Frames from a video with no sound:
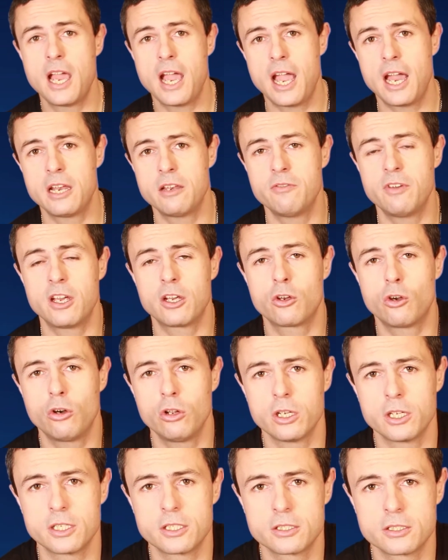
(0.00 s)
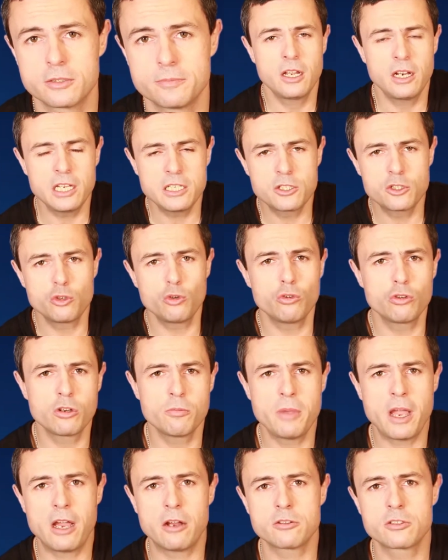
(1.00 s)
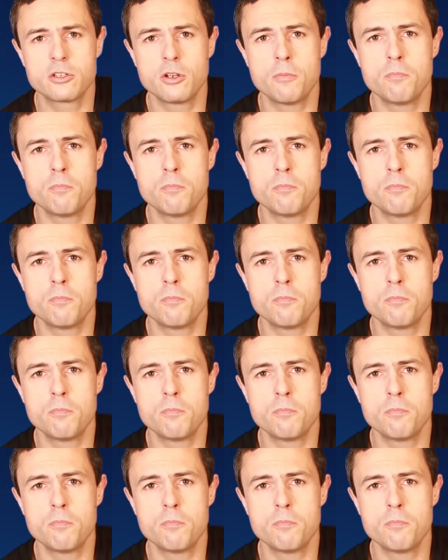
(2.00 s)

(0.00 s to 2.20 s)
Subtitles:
and their colleagues. Now let's talk about